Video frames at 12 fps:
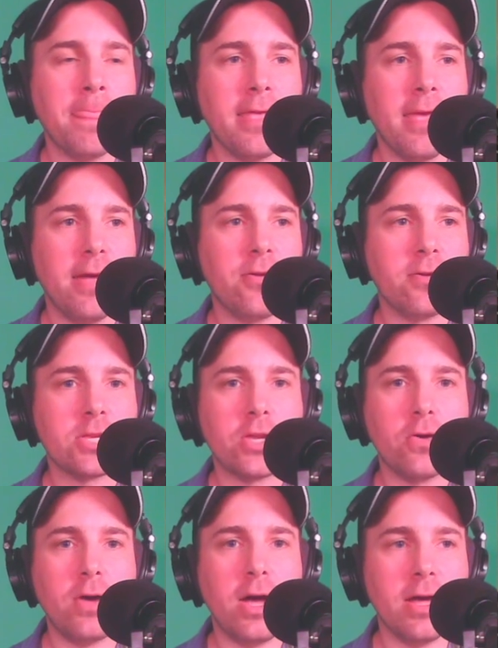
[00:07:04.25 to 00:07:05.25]
and
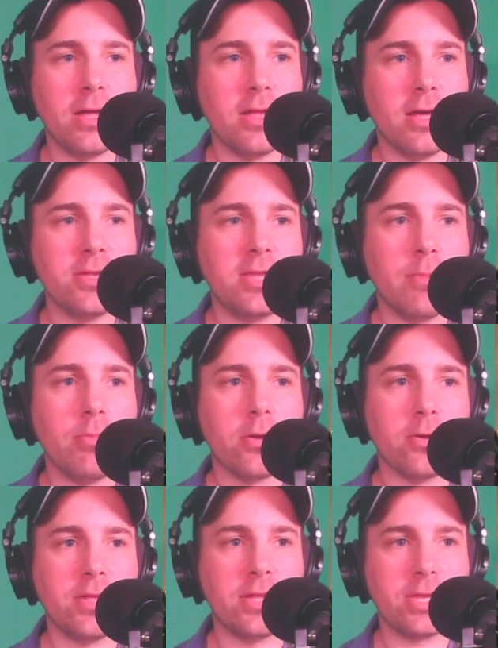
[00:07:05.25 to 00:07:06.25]
also a
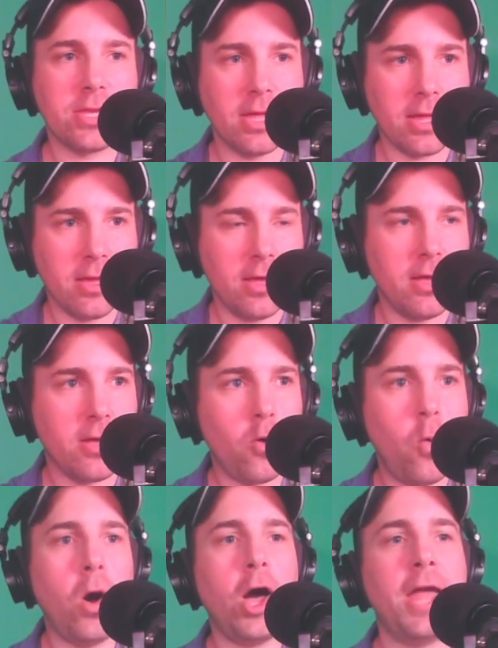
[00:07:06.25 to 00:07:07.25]
doubler that's like a
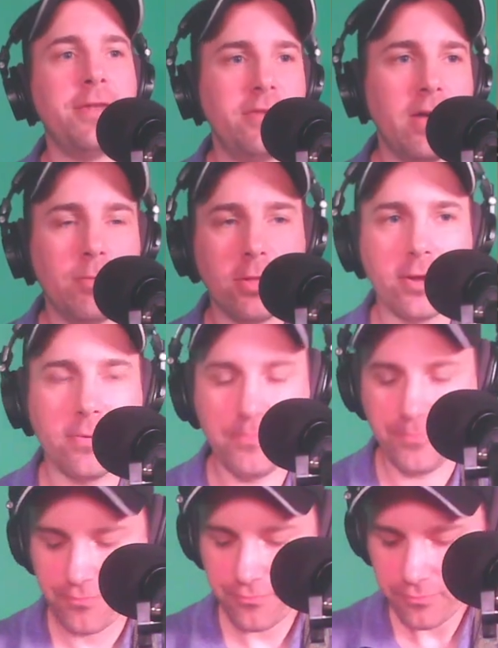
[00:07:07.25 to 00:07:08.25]
quad doubler.
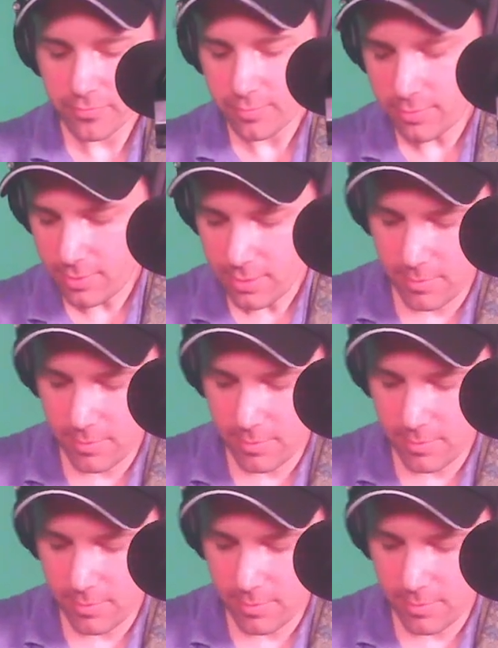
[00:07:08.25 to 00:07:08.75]
I'm